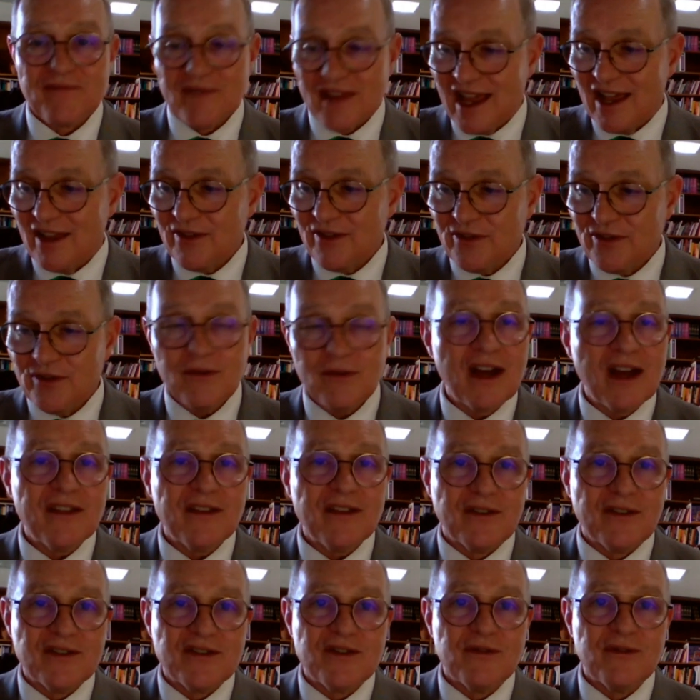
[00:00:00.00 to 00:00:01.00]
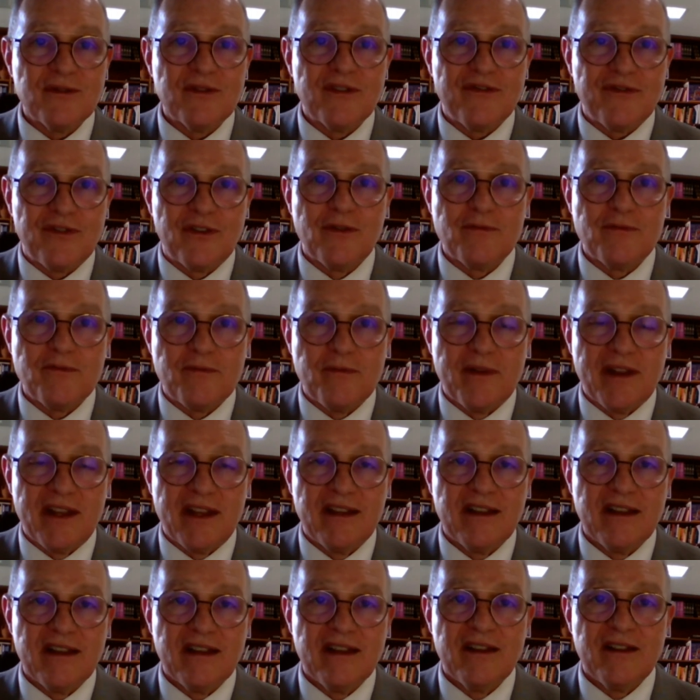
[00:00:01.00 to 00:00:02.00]
and through others who affirmed
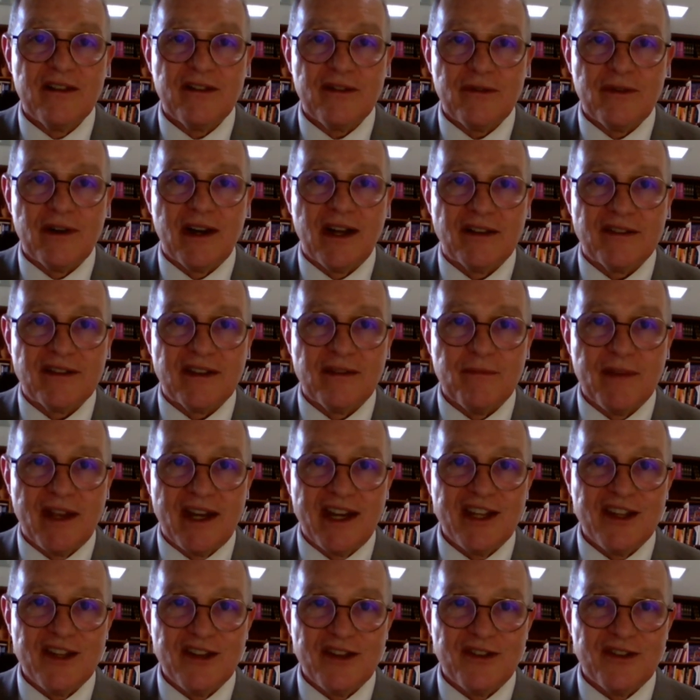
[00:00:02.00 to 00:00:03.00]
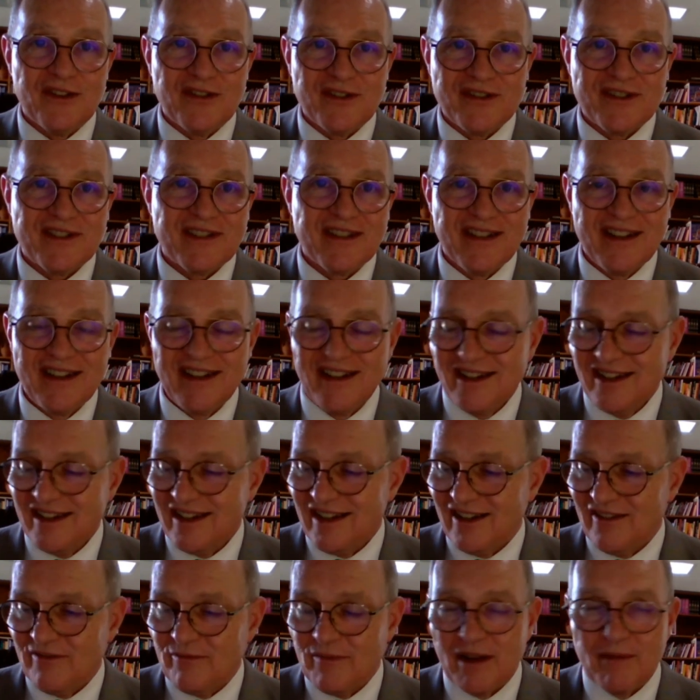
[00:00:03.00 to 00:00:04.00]
me throughout the many years
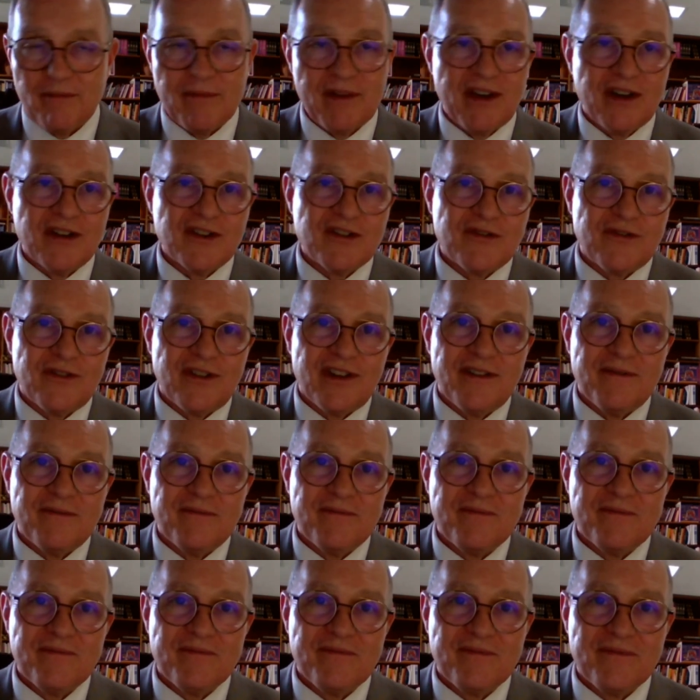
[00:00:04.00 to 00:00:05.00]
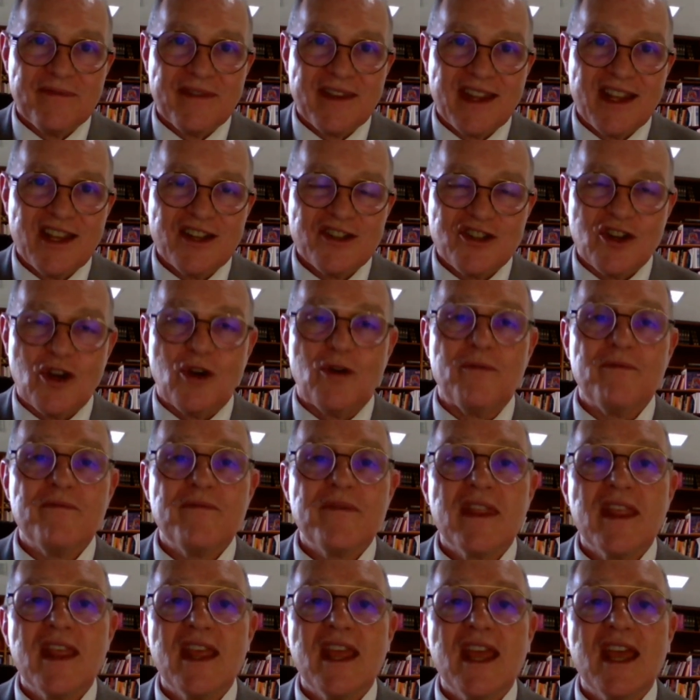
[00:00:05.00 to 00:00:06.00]
of my ministry. So,
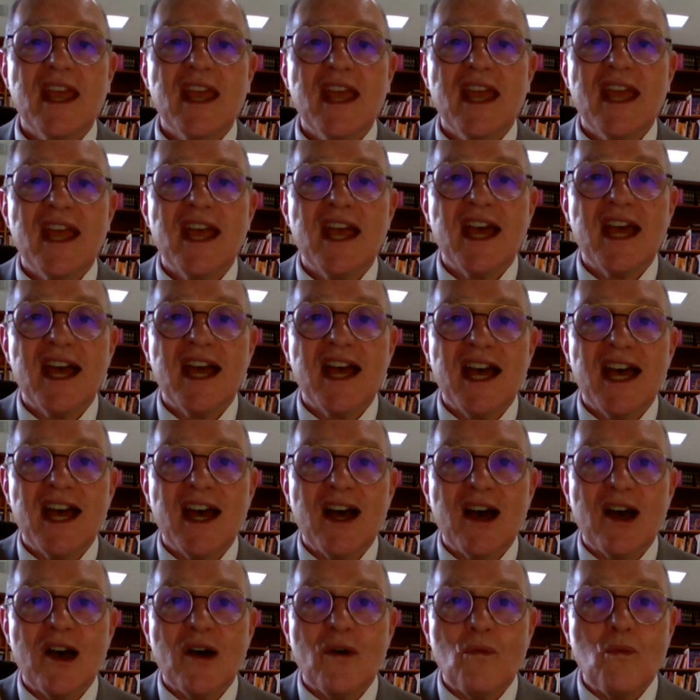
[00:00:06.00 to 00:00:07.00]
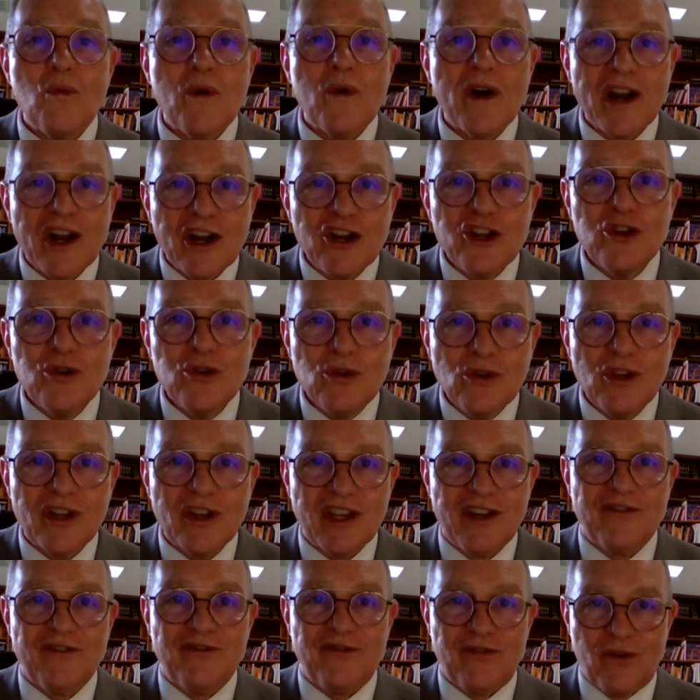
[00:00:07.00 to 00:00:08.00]
what are you
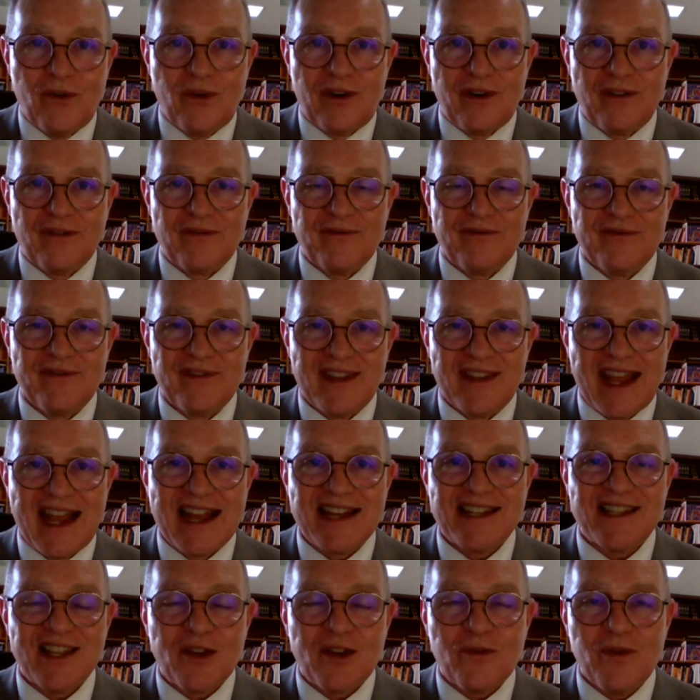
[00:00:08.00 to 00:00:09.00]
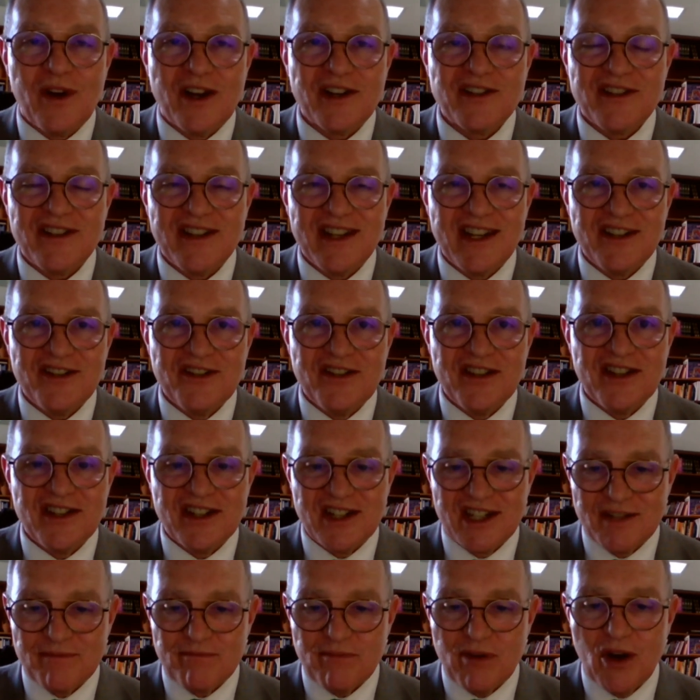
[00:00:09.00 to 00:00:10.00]
looking for? That's the question that
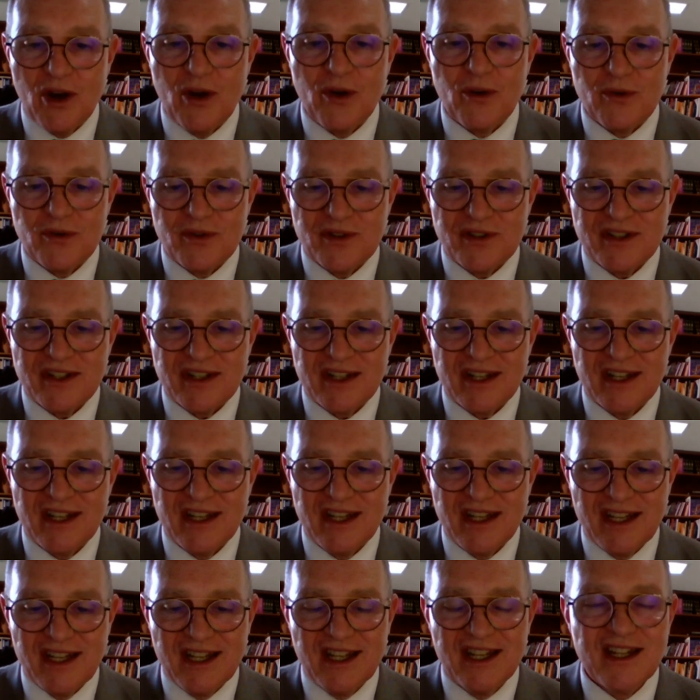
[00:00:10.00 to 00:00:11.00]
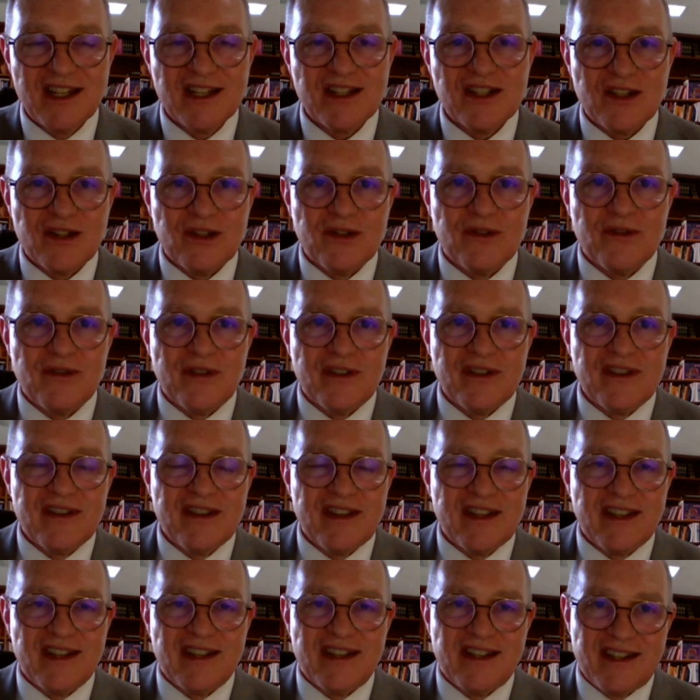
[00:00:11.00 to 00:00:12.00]
Jesus posed to
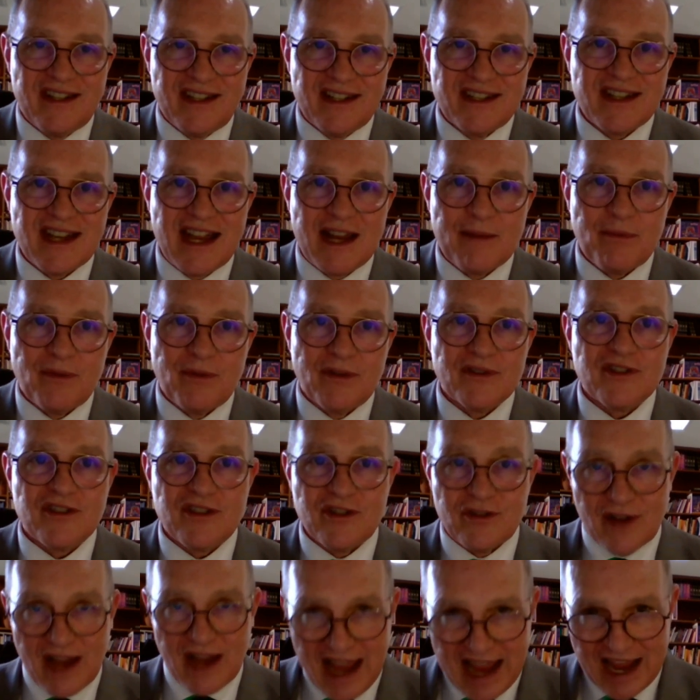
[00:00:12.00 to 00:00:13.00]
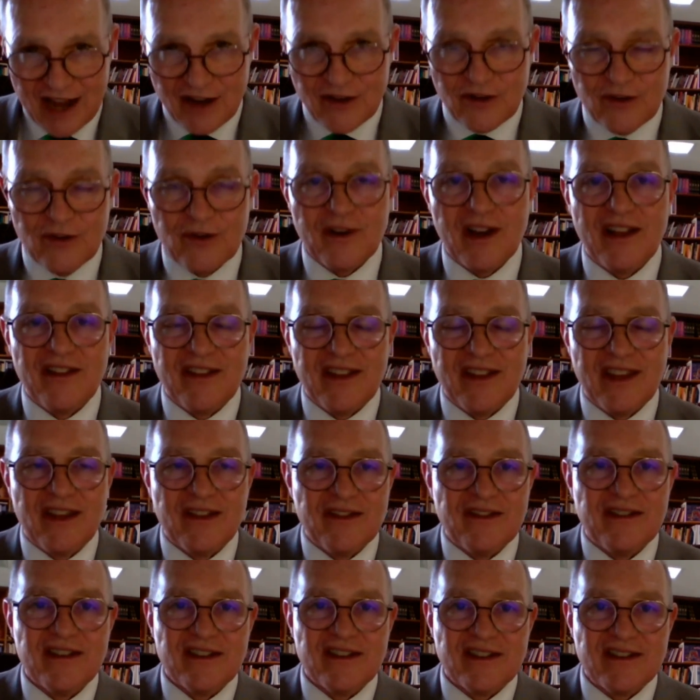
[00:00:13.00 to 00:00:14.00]
the disciples, to Andrew and the
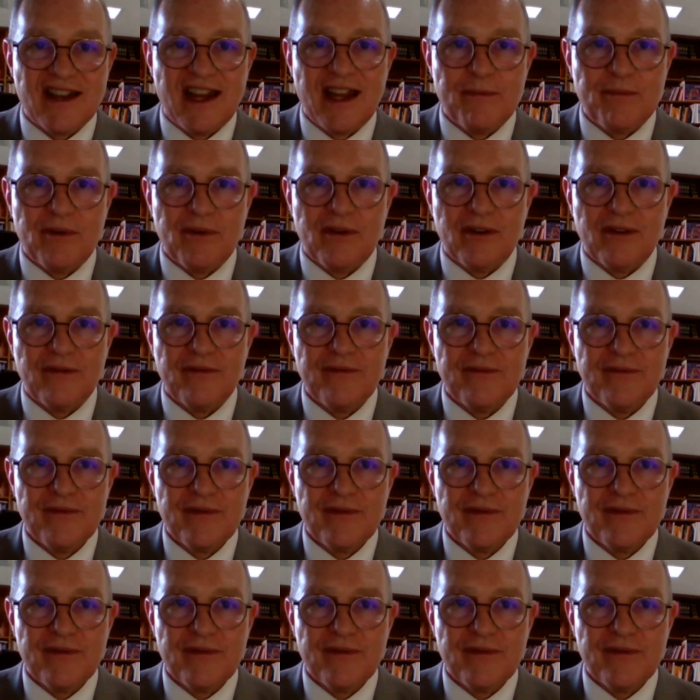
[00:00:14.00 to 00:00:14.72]
other disciple.